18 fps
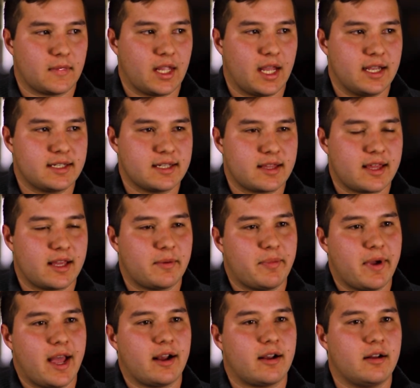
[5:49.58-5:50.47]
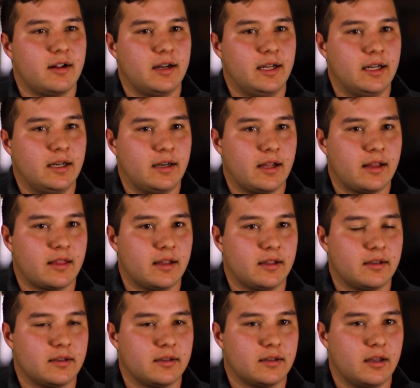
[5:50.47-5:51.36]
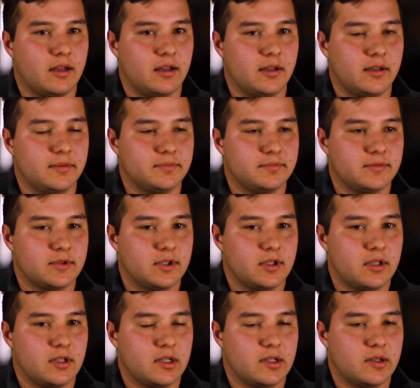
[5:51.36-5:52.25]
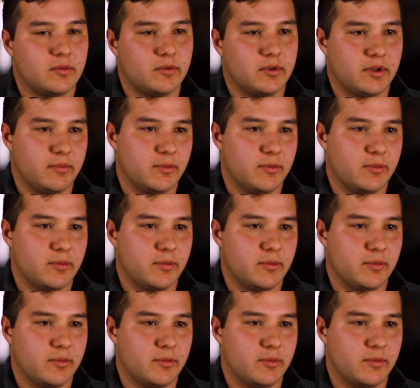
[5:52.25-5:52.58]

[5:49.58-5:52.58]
As I think back on it, I think one